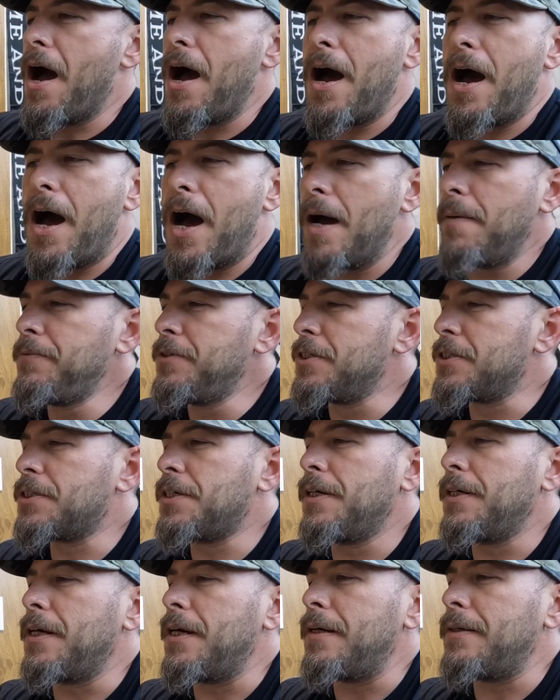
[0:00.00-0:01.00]
I'm just
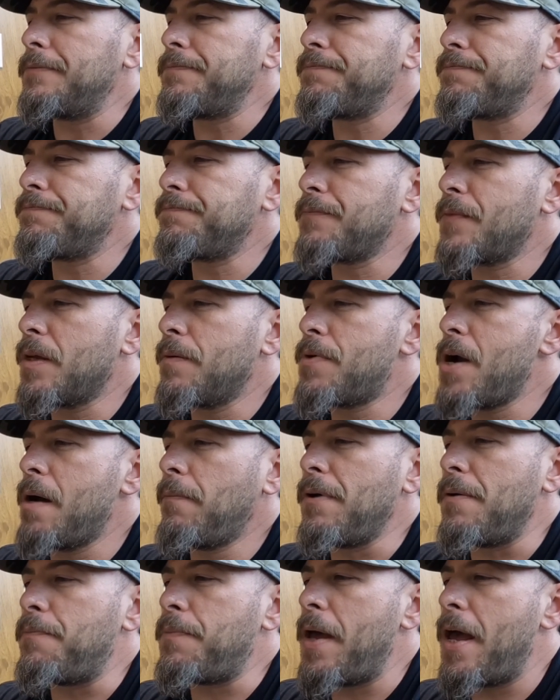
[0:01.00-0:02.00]
going to
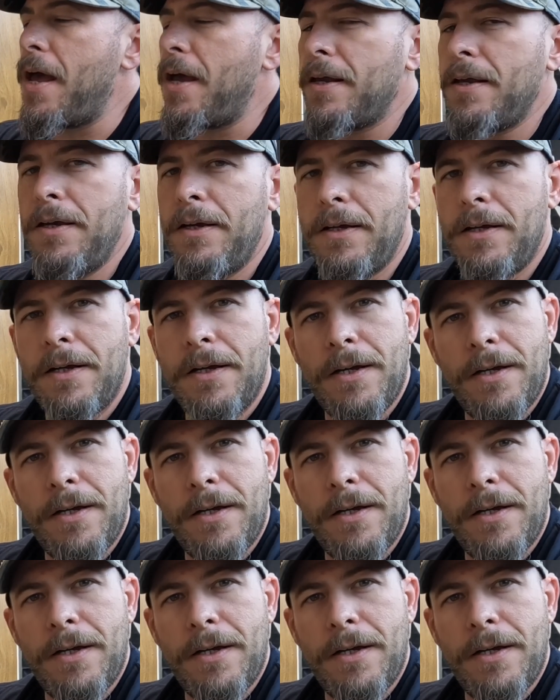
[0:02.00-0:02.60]
probably peg